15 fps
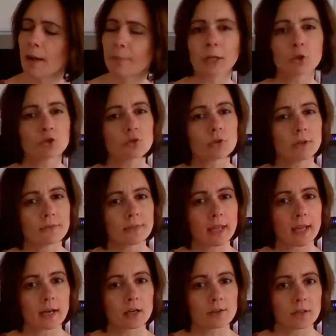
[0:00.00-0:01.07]
I'm not sure if
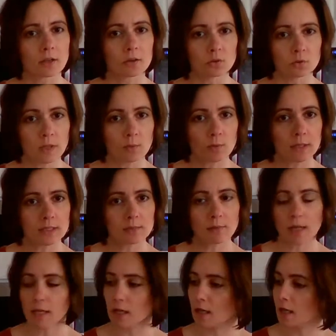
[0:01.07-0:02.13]
they're the only ones
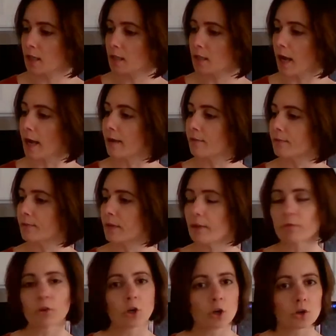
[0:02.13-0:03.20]
making it. I've
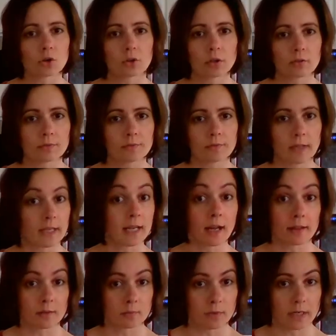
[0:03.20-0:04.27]
never heard of any
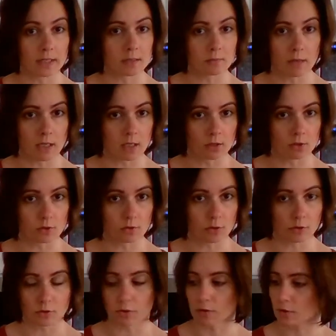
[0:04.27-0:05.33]
other brands making soy
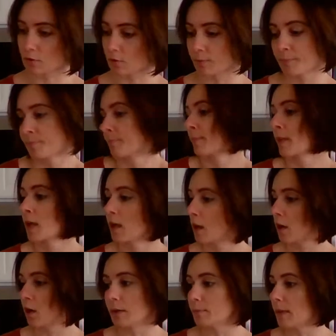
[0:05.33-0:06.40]
curls. So
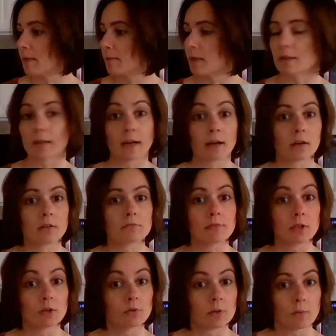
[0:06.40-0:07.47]
all right, maybe they are
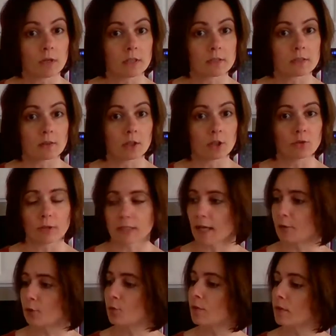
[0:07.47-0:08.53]
the only ones in the U.S.
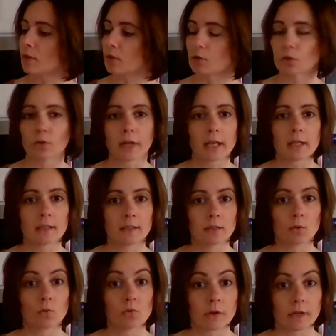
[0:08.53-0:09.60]
I know that they're located
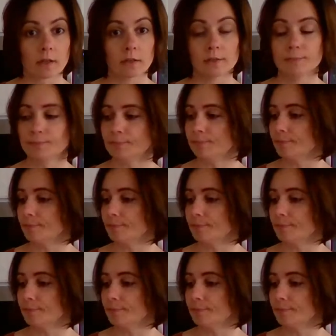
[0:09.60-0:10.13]
in Oregon.